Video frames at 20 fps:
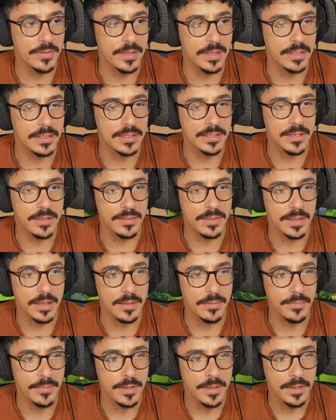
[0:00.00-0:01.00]
on the inside
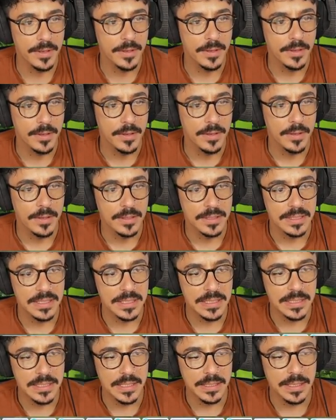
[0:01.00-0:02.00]
there.
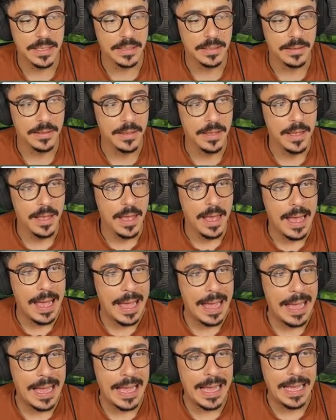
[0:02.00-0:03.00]
Stunning.
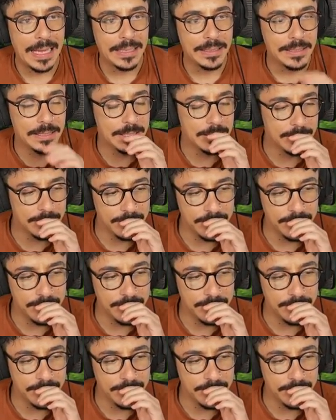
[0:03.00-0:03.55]
And